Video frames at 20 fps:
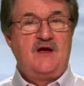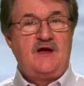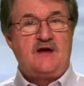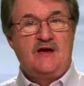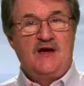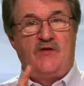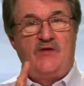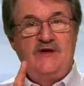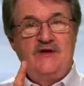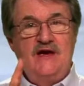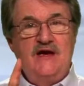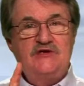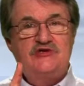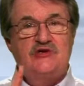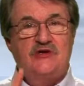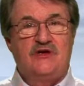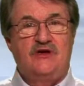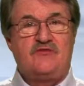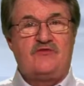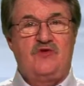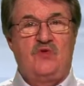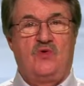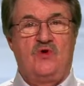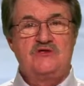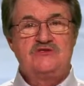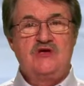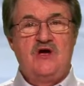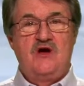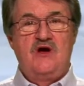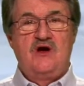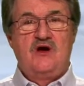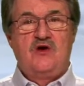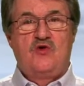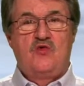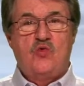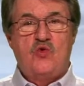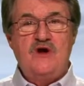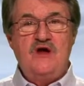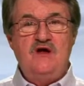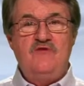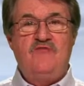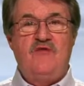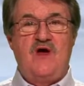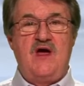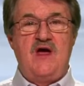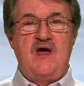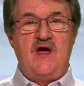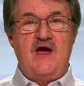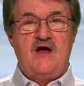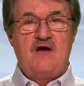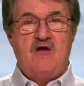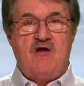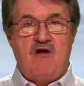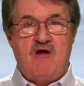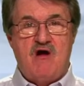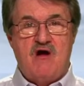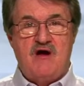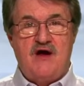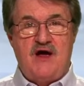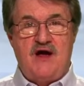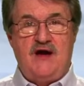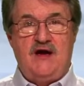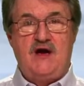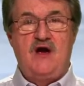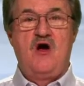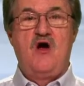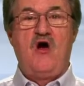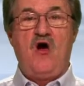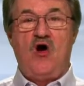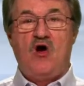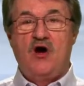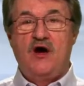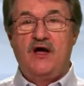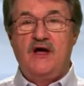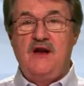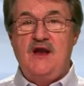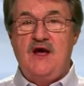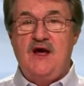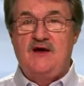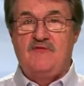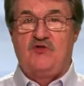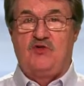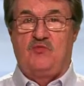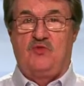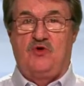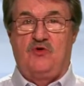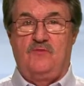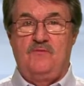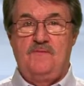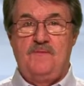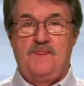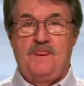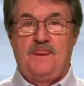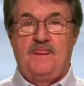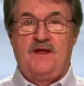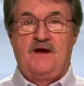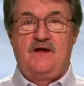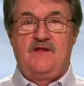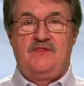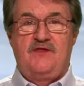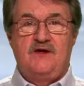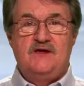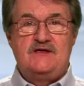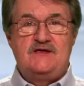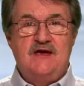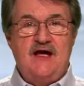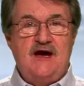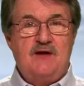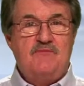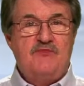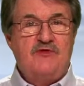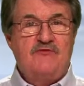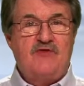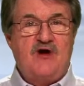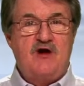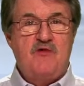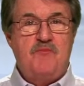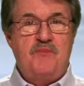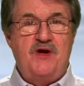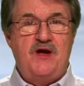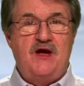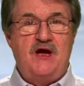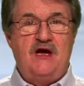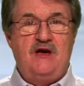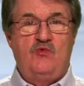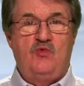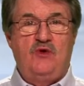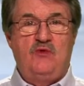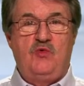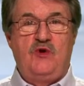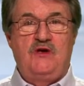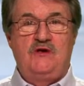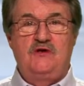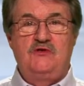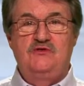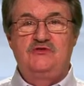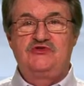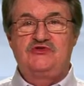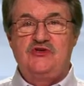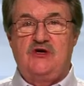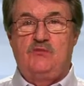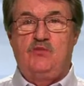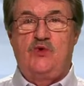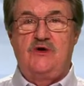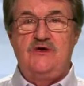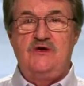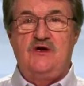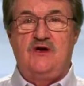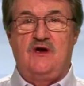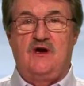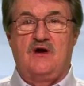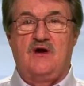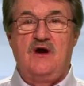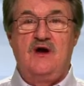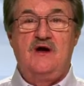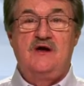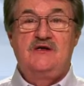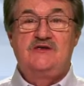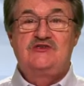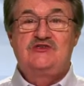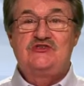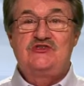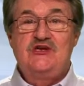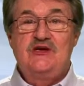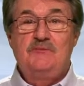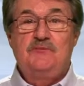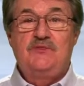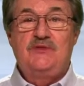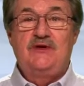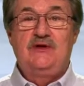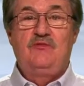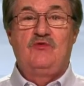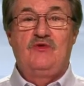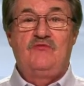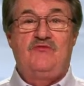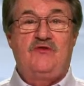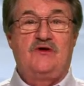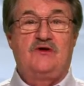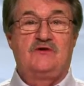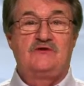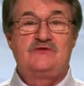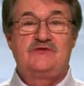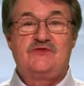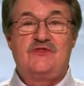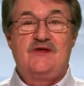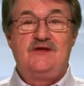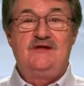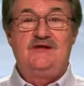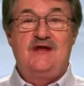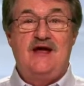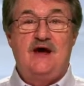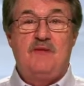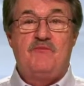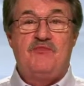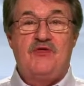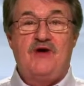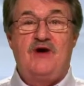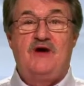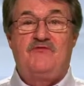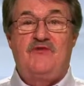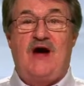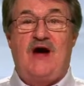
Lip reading: Now, initially, of course, grief and heartache are inevitable. The depth of our pain when we lose someone dear simply reveals the depth of